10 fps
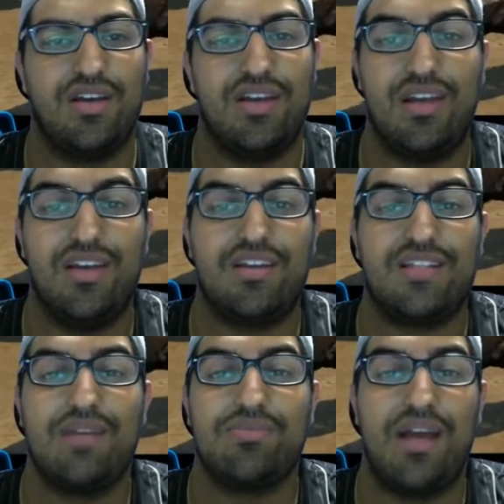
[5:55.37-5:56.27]
And
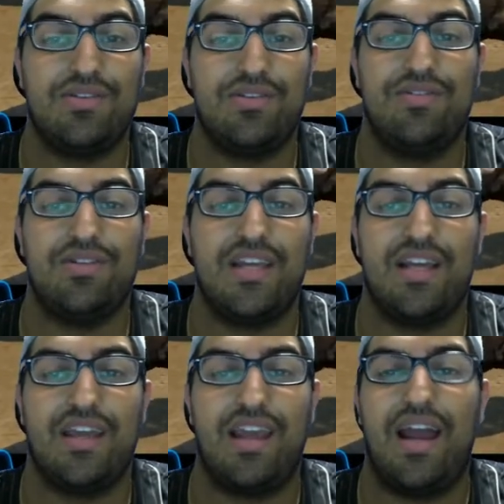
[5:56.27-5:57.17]
sometimes it would even take
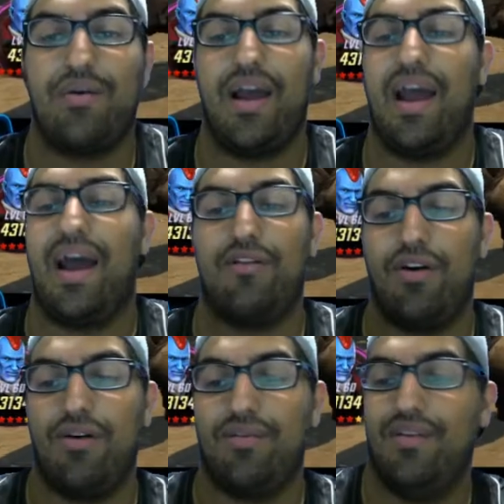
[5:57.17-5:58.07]
like an hour and a half.
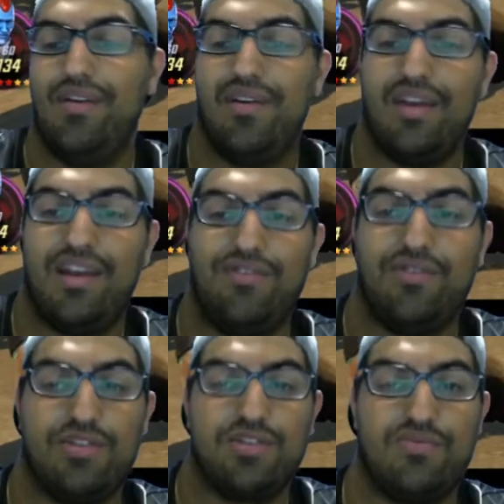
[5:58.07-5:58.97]
And if it
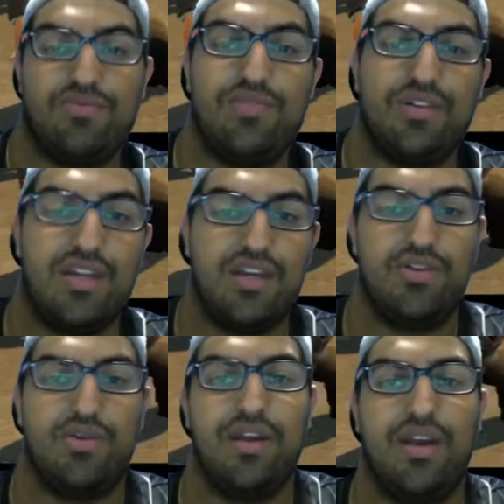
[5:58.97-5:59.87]
was really
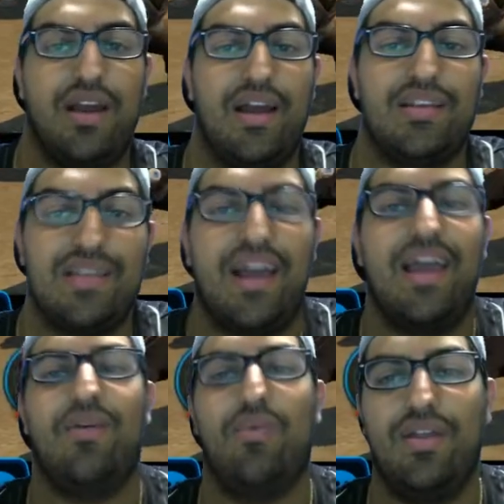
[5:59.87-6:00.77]
annoying, I
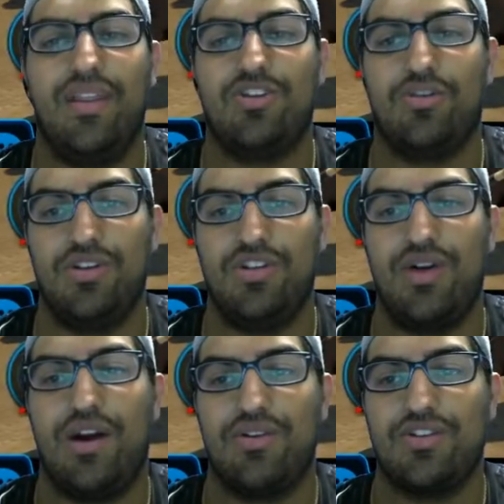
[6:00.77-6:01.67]
had one that took me 2
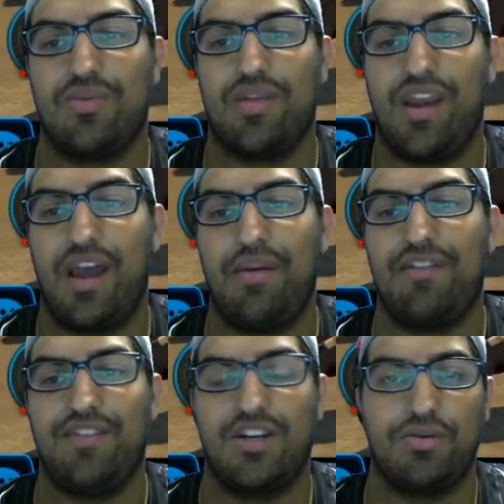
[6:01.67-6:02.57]
hours. So by the time I finished my